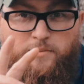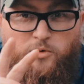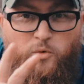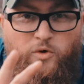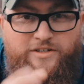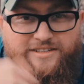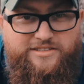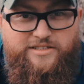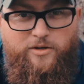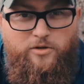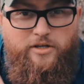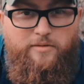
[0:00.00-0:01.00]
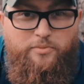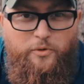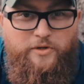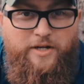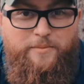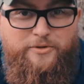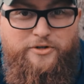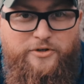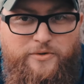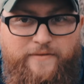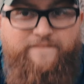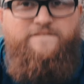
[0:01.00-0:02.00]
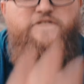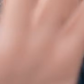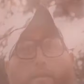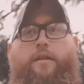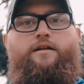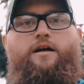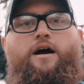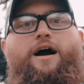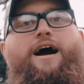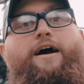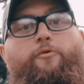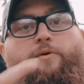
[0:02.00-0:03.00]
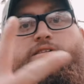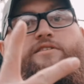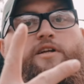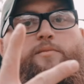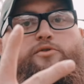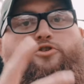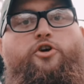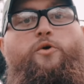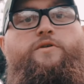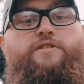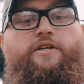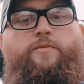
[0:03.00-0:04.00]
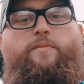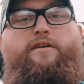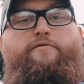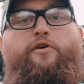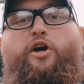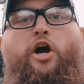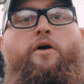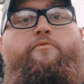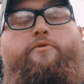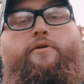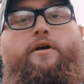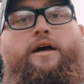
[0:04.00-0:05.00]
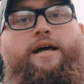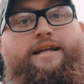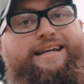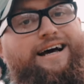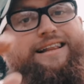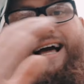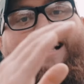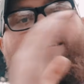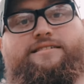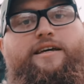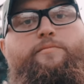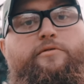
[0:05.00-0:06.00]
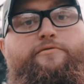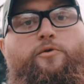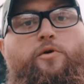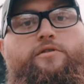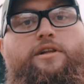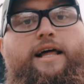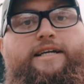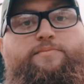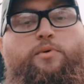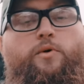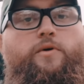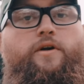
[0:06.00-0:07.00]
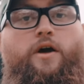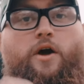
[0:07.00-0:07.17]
number one. Let's go look at point number two. All right, reason number two is gonna be for comfort. Now, like I said before in the last point,